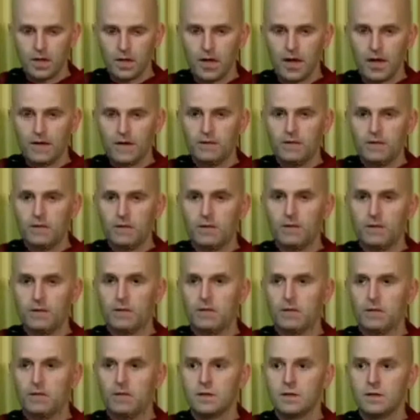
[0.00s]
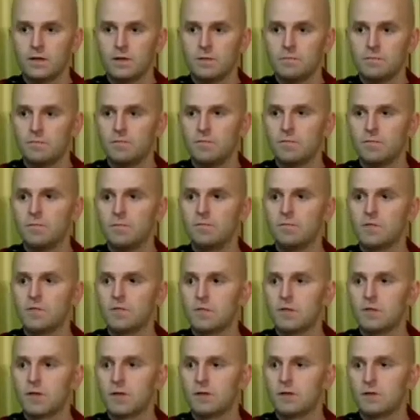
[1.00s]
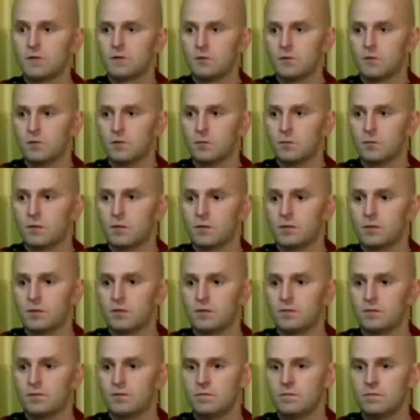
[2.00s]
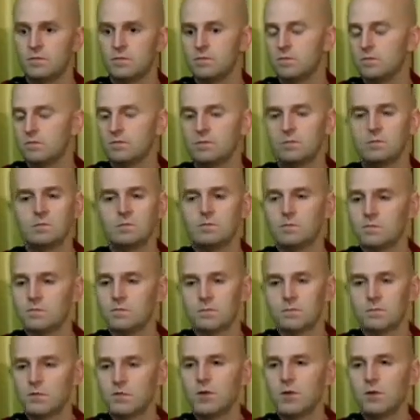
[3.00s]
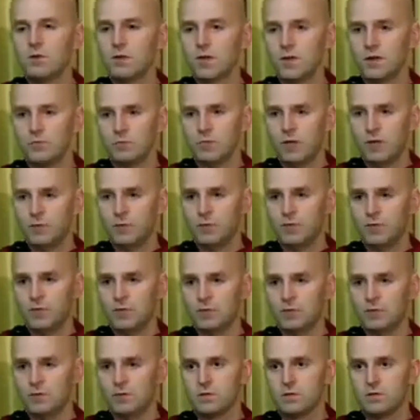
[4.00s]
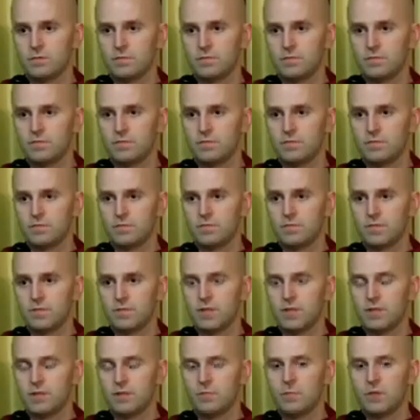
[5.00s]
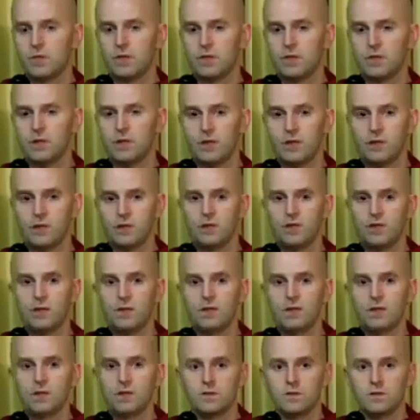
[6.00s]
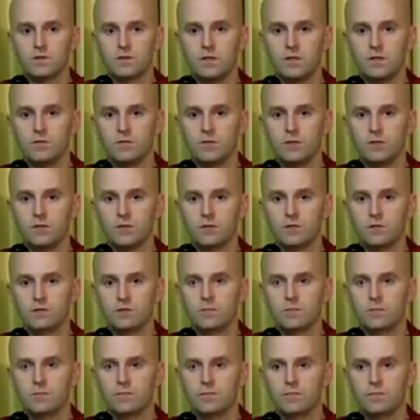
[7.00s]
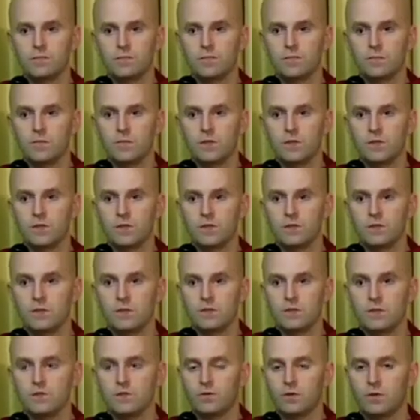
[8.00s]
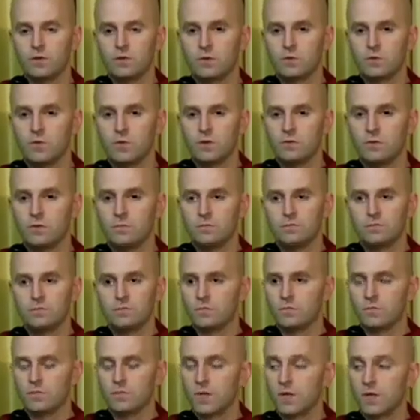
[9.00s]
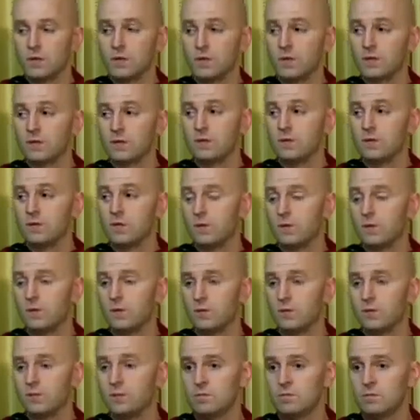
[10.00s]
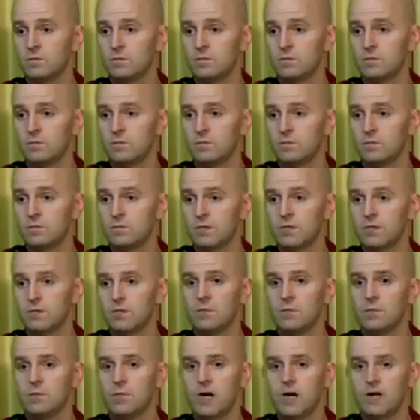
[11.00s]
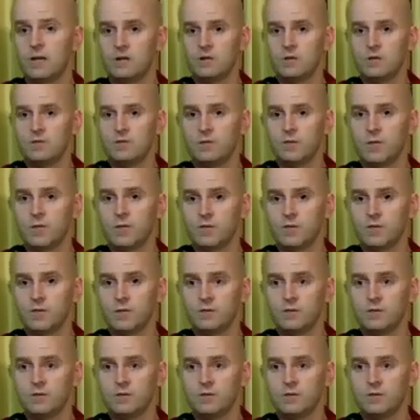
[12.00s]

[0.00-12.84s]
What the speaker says: And then the second group don't have blemishes. But again, there's a difference. The first one doesn't know that their mind is free,